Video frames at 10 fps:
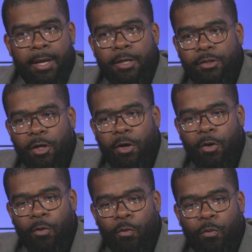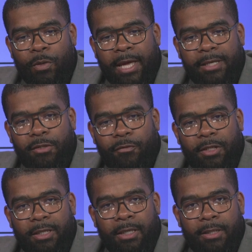So we had to
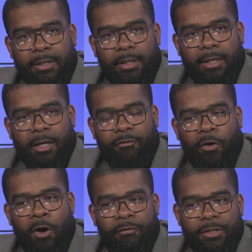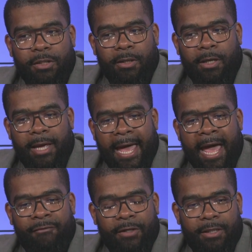really evolve into
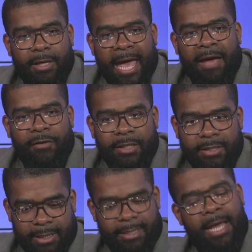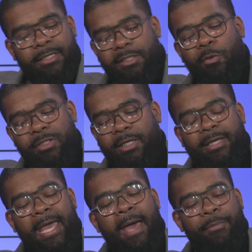advoc- advocacy and not just going to the
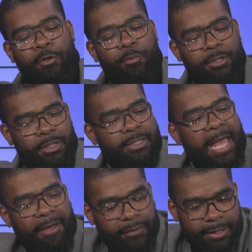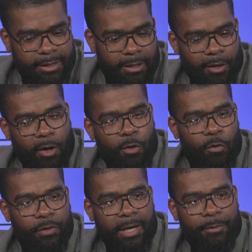capital, but just advocacy in our
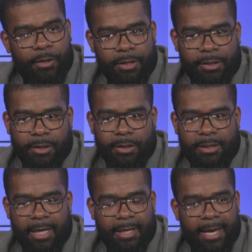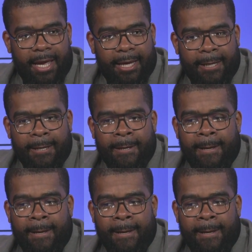own neighborhoods to say, hey,